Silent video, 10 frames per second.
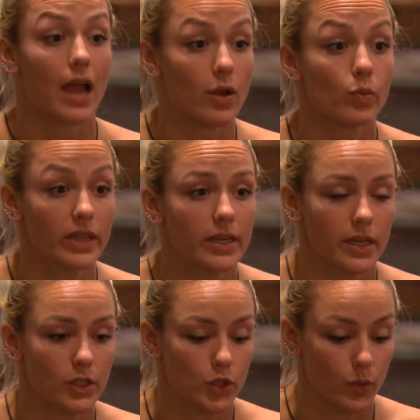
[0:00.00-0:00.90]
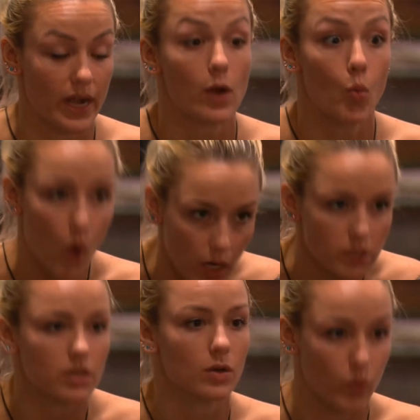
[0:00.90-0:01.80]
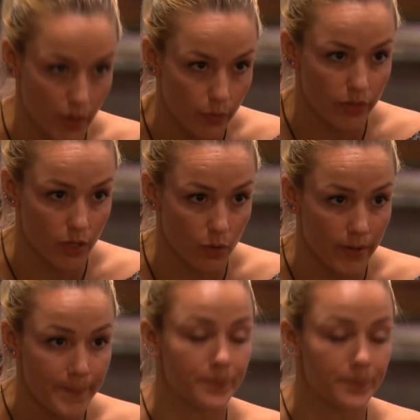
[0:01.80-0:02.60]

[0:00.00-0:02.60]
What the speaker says: I really need you and I want to work with you.